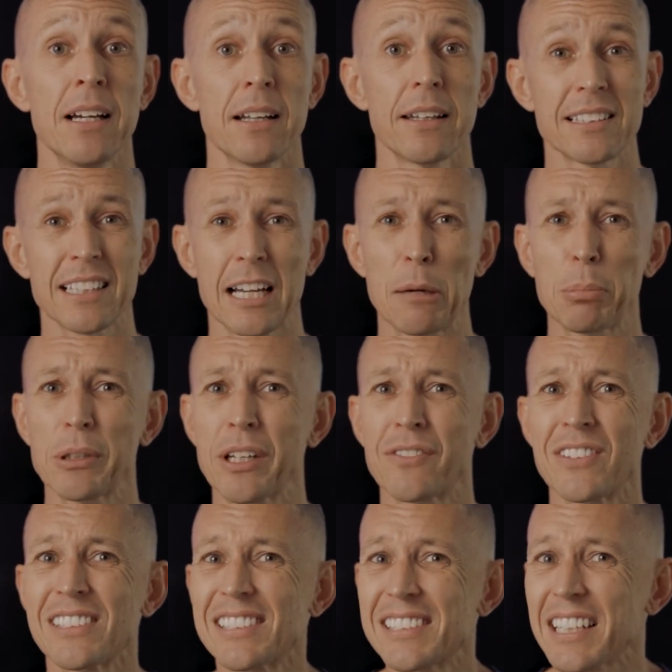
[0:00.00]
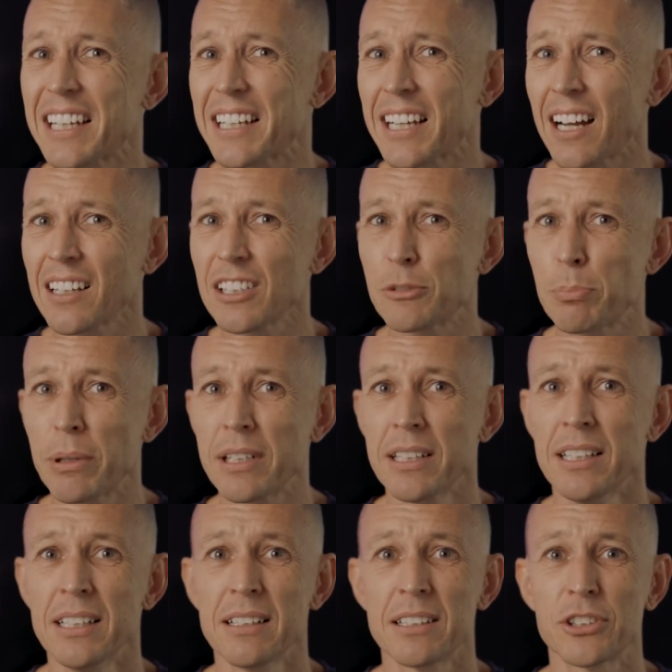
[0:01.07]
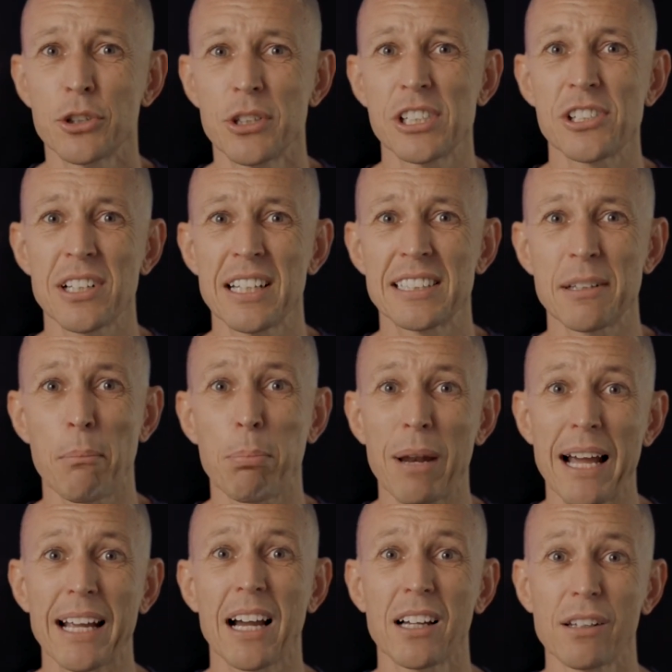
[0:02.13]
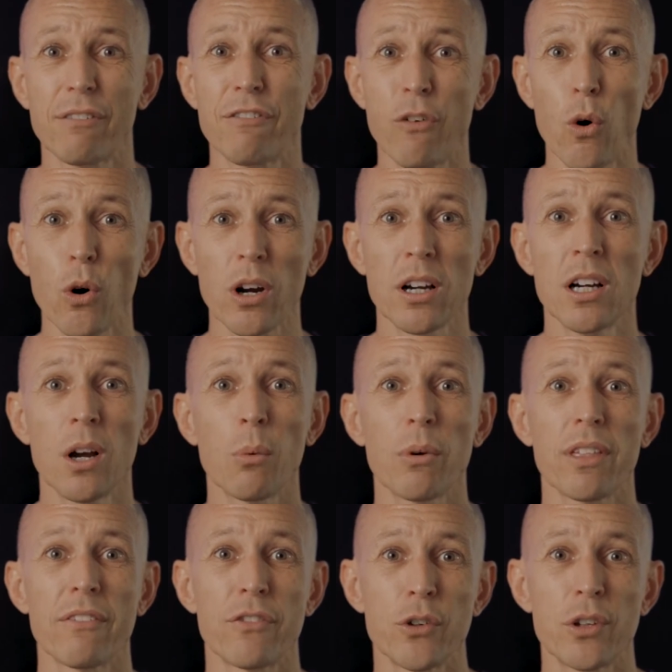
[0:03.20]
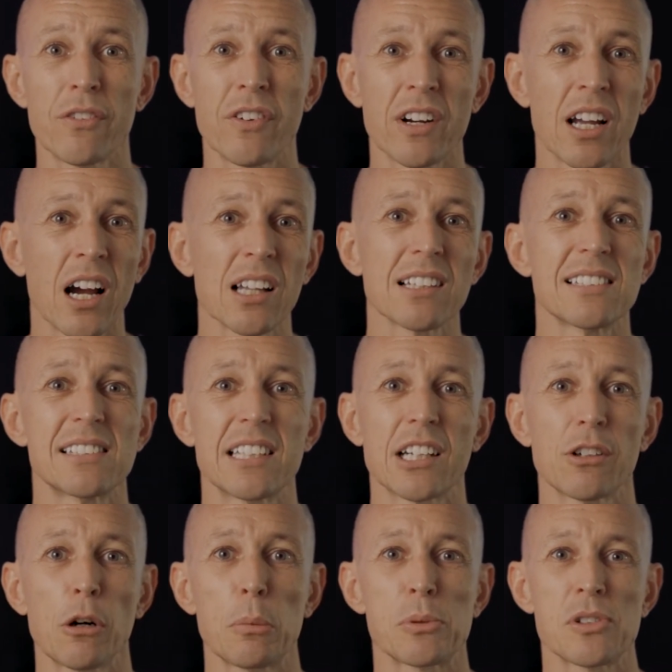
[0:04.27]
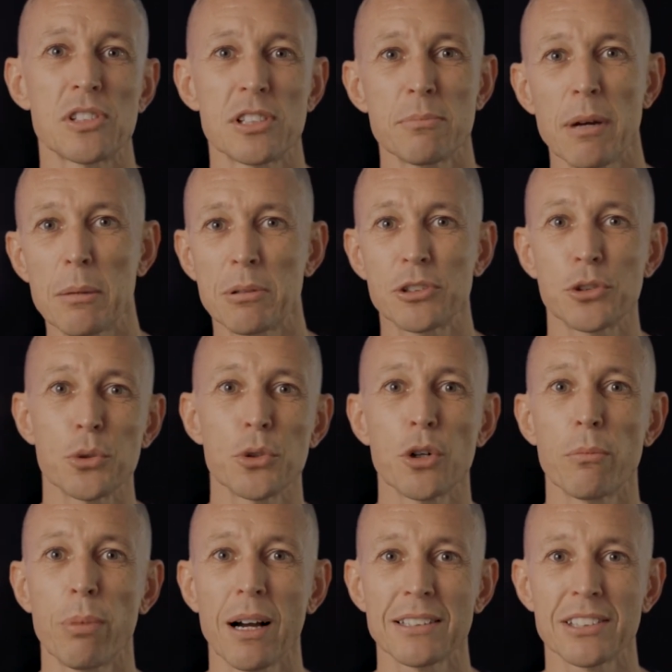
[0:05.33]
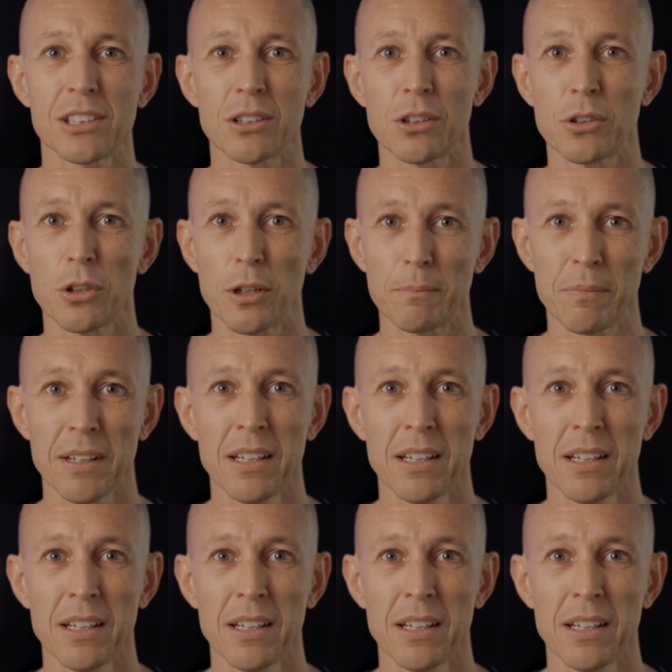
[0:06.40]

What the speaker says: There's a couple of different sticker colors, but traditionally it's a black color fork with a few different color sticker options to maybe suit your bicycle or not.